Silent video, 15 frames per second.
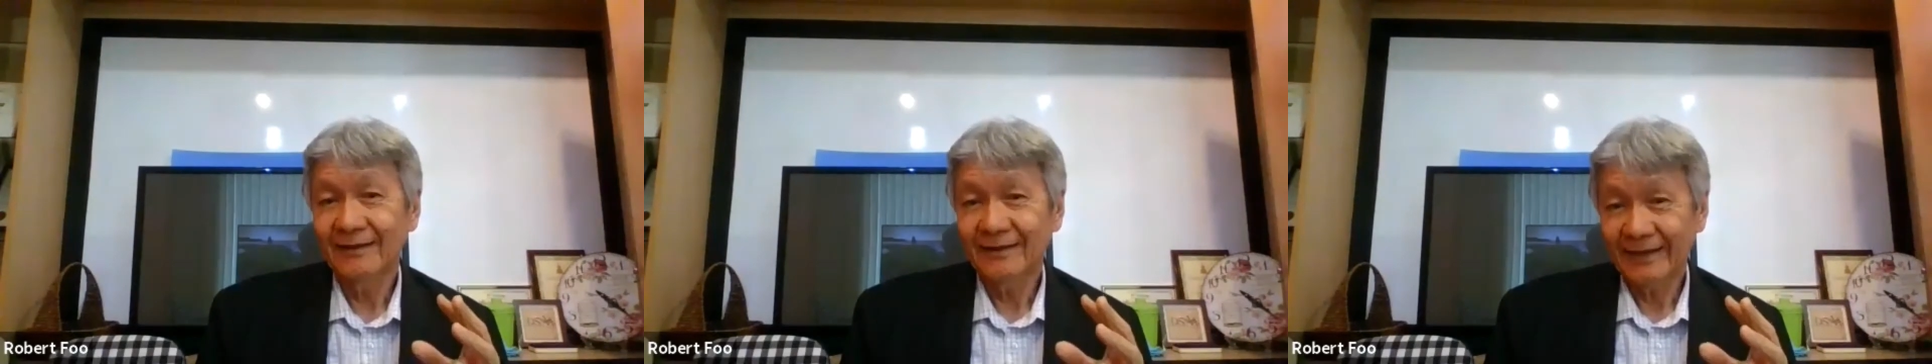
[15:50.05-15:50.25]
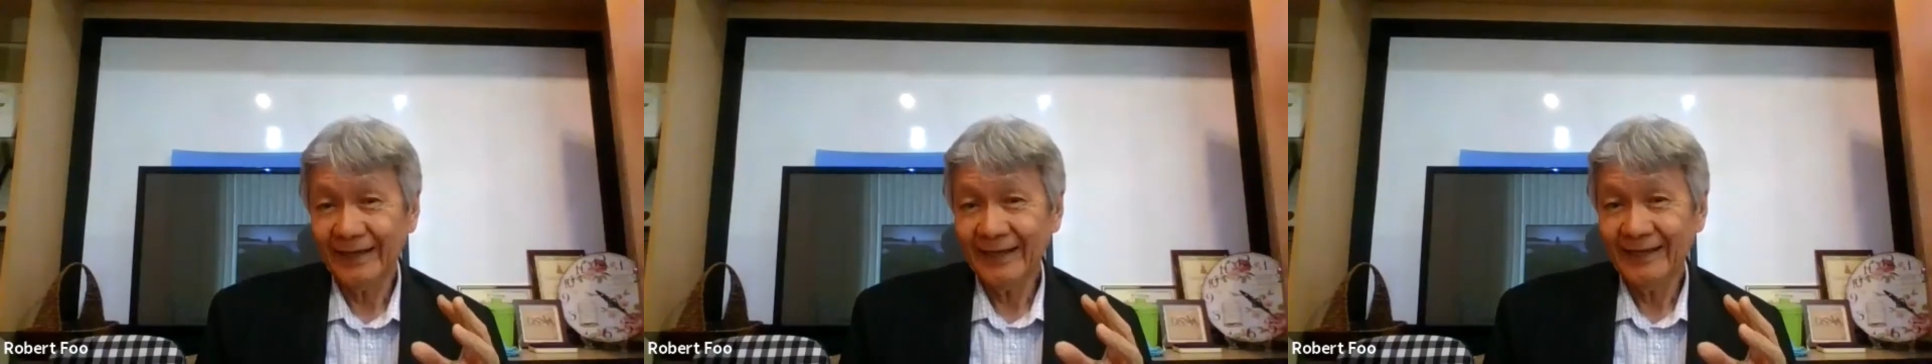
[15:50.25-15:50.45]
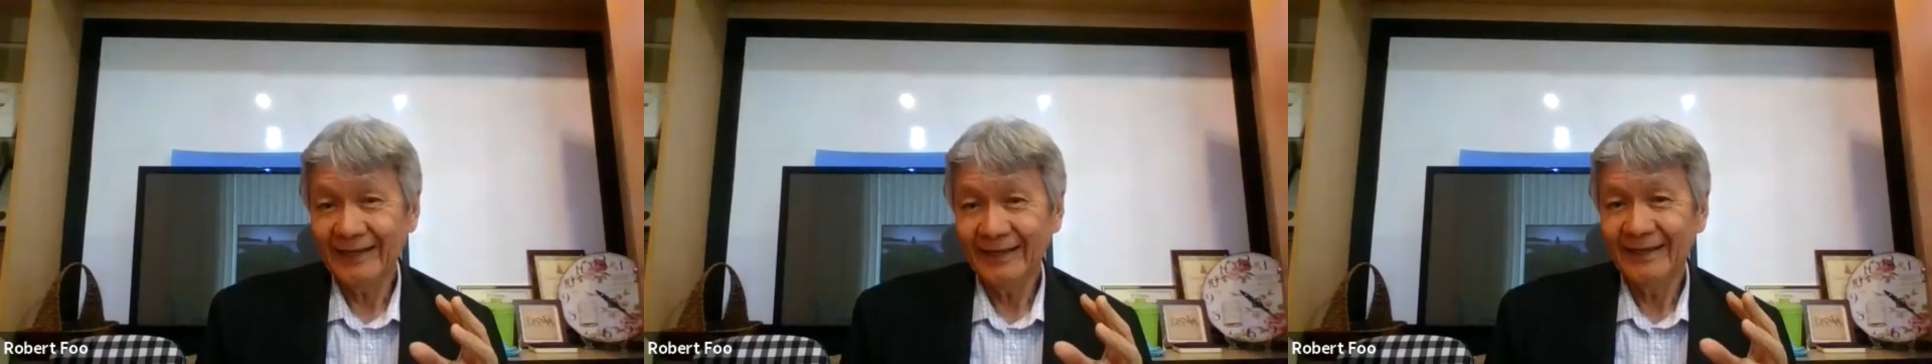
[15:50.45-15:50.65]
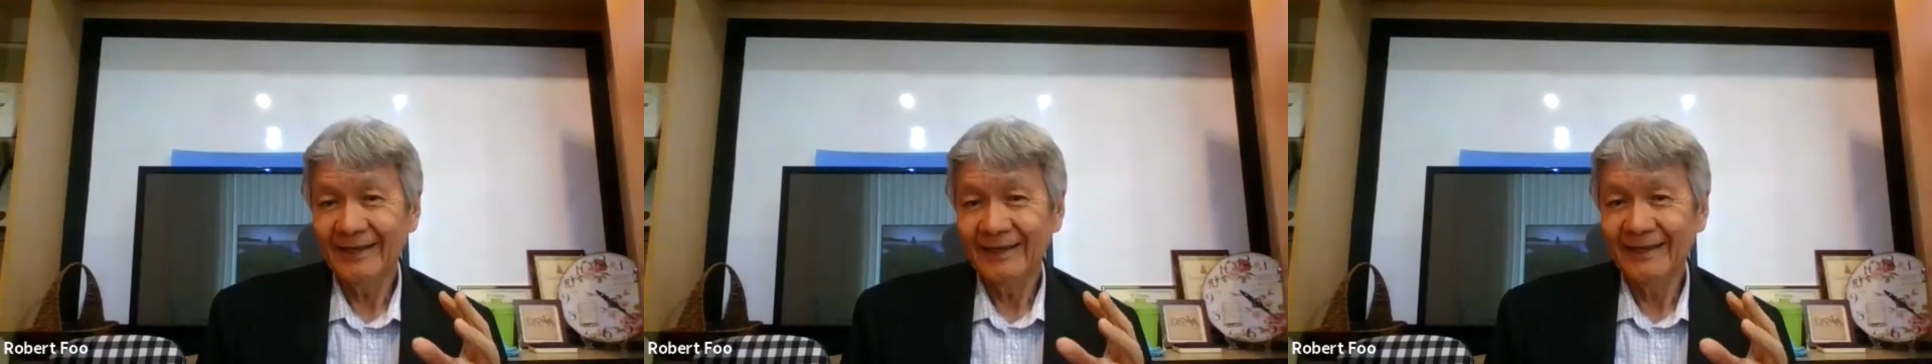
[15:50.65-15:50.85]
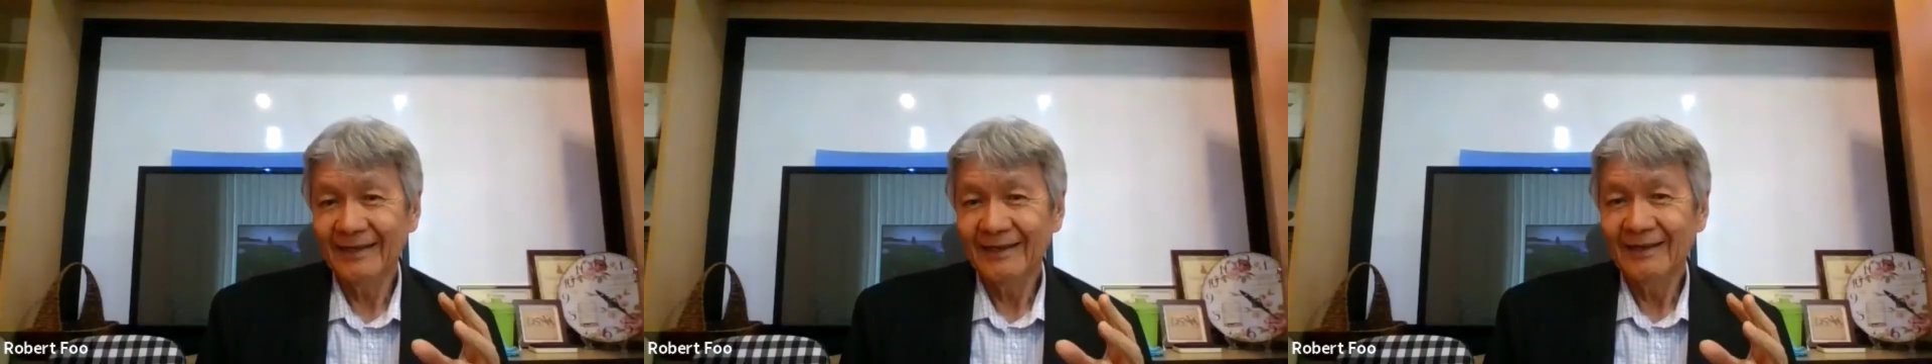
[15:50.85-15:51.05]
Okay?
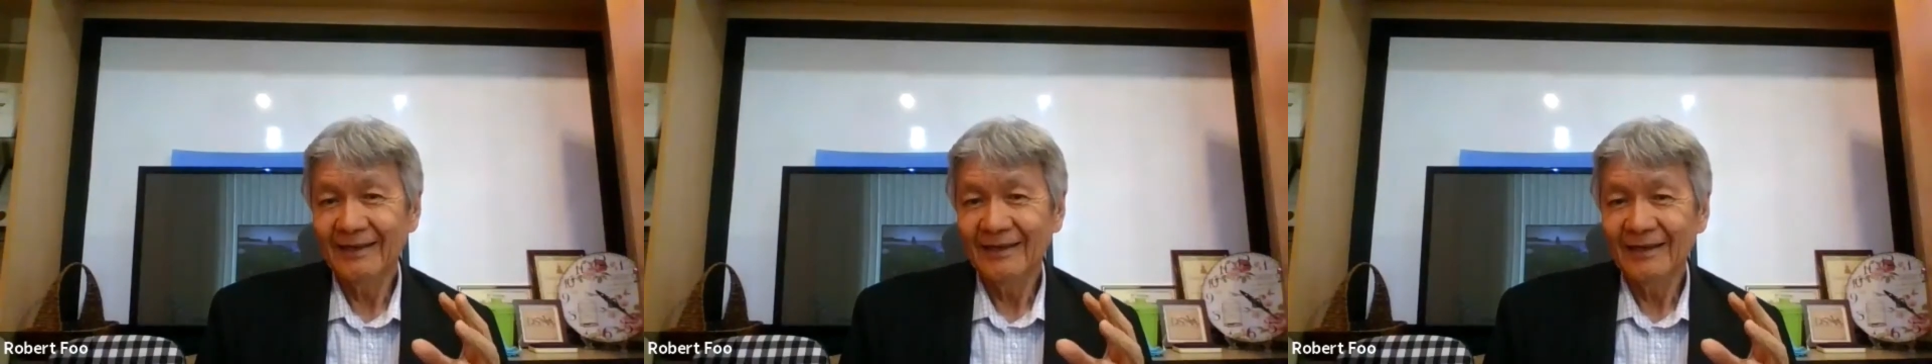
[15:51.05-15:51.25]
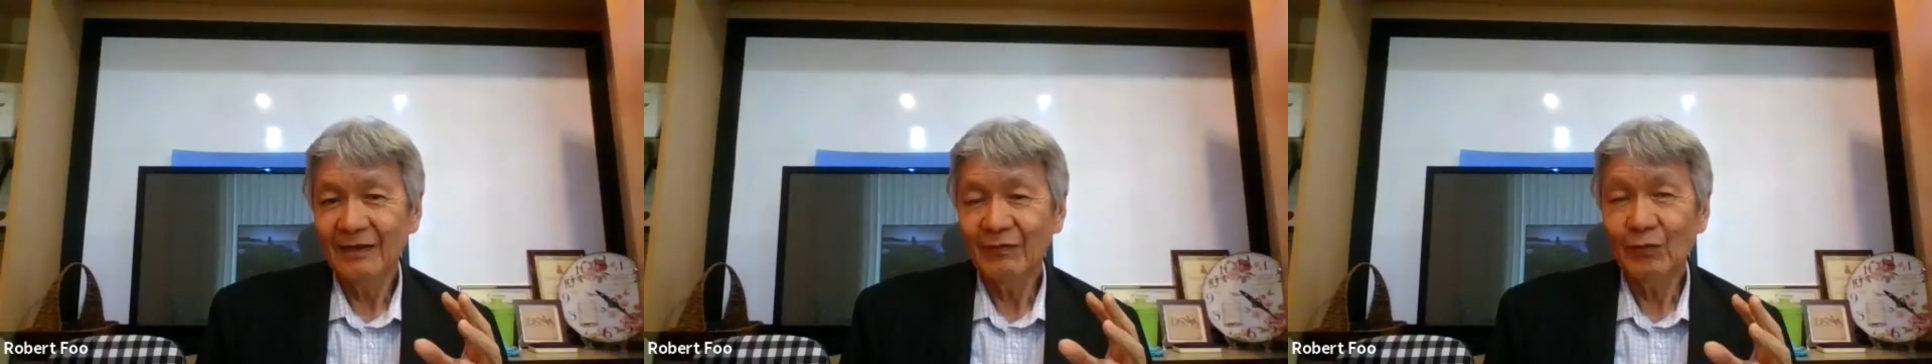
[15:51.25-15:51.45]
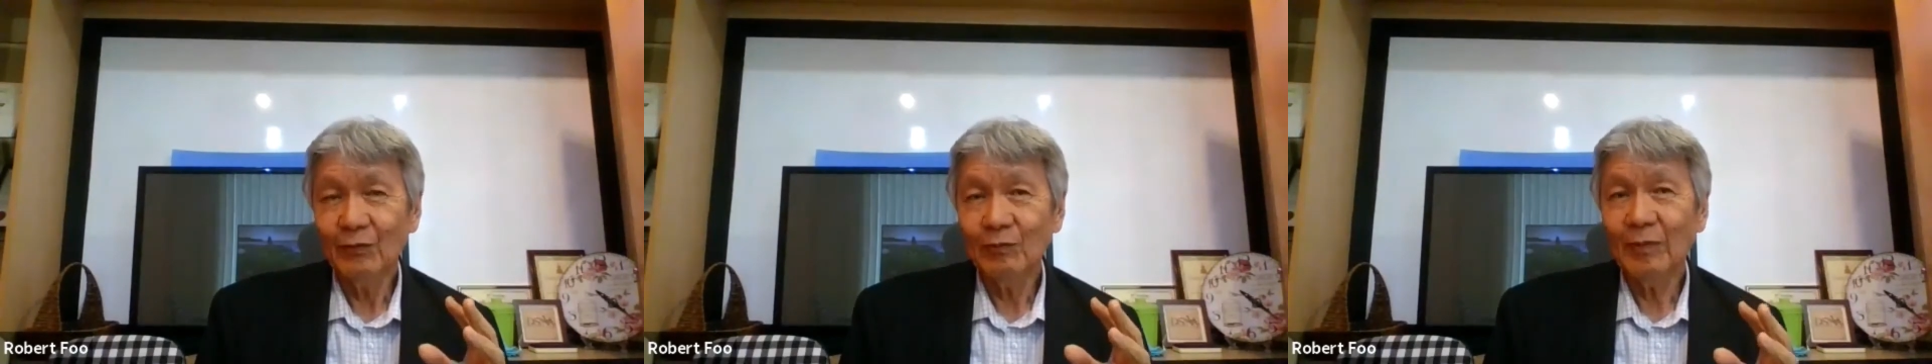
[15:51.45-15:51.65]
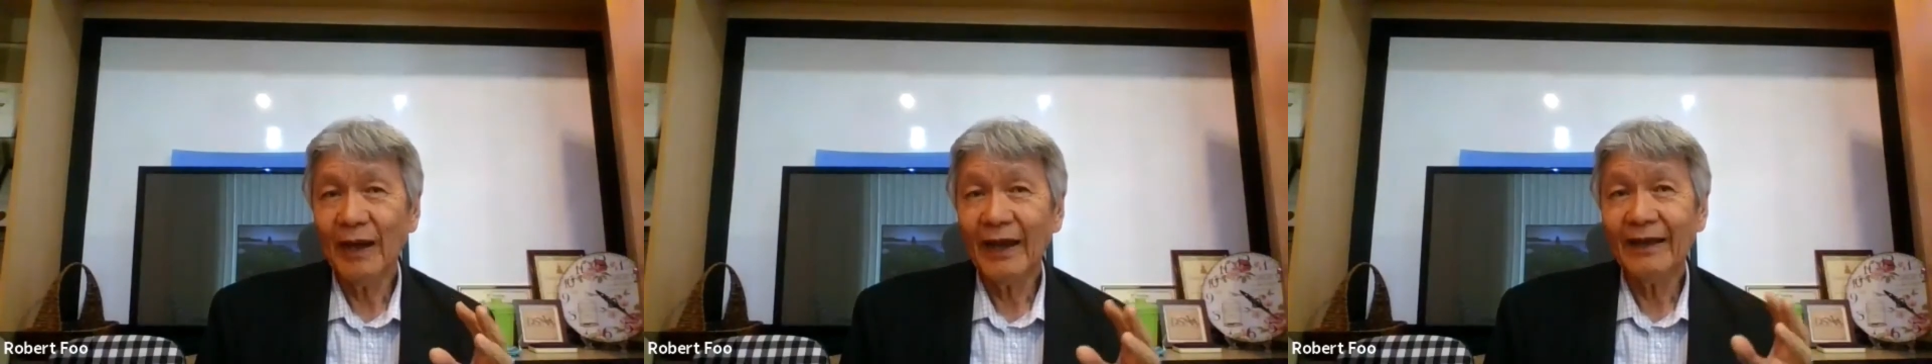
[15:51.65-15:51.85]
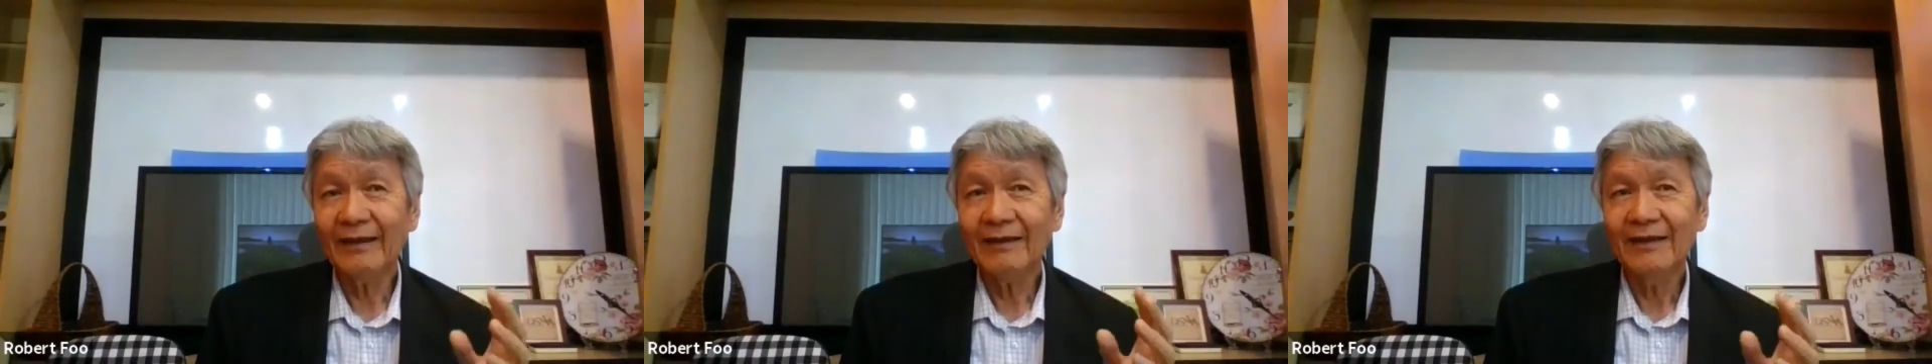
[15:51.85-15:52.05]
If you
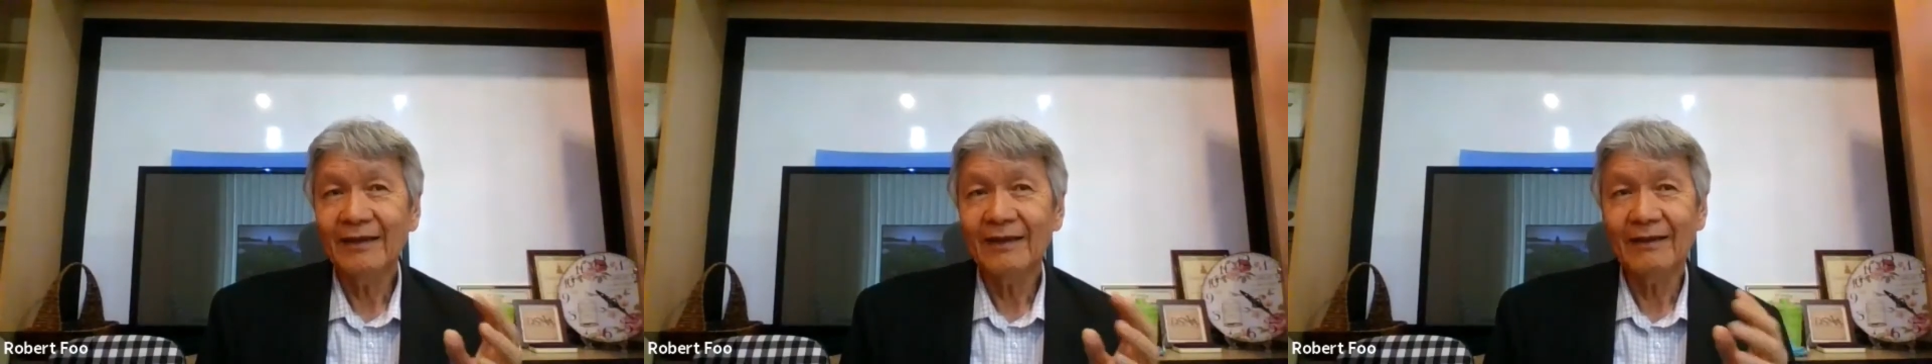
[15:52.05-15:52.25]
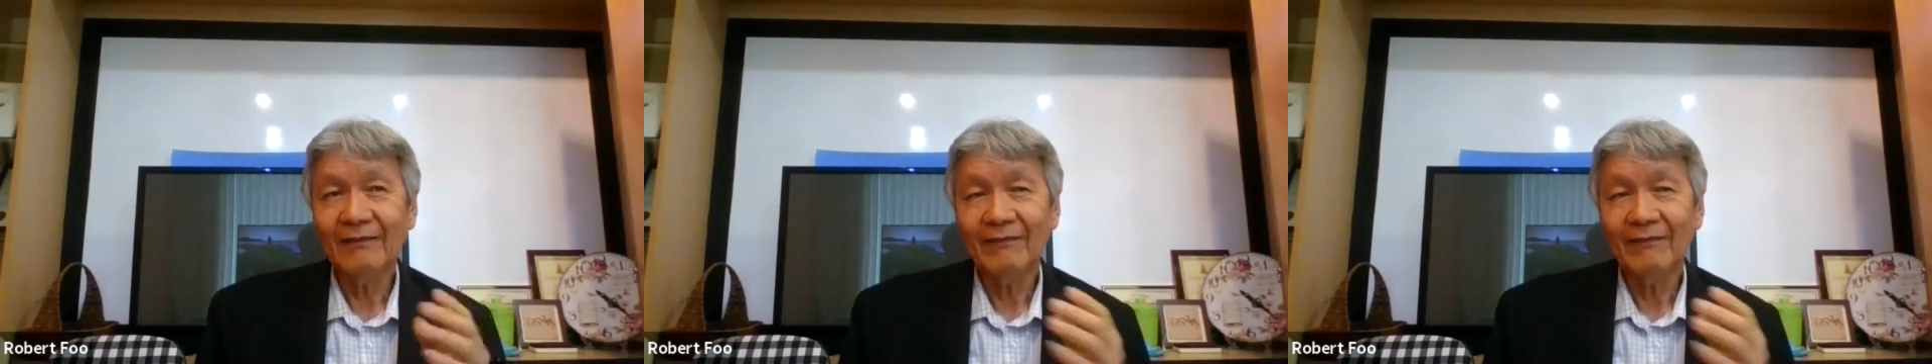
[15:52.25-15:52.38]
buy,